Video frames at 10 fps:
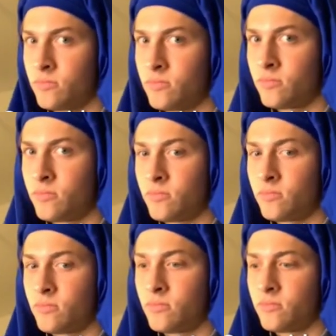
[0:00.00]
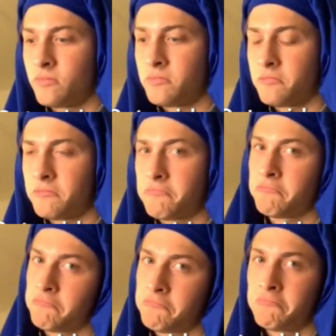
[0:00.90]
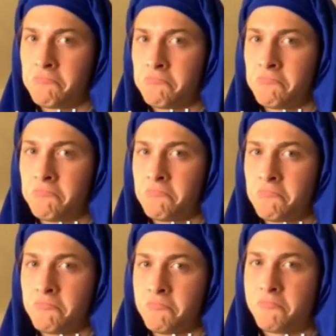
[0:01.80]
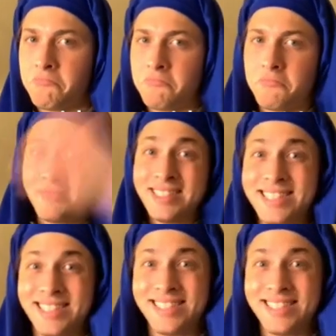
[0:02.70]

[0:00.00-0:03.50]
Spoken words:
Nobody speaks.